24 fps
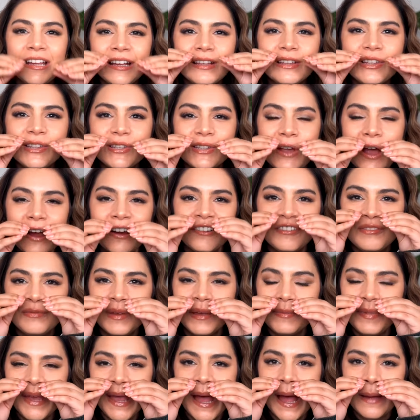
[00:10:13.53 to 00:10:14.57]
scarf
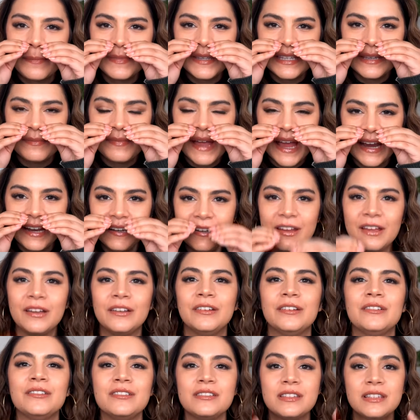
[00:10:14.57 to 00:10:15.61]
maybe up to my
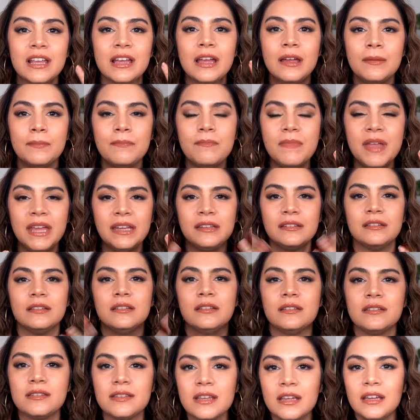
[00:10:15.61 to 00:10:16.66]
nose
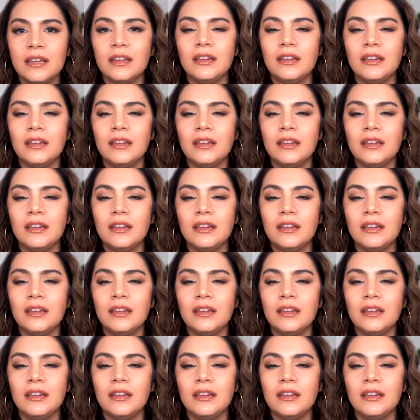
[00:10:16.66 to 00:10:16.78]
mittens,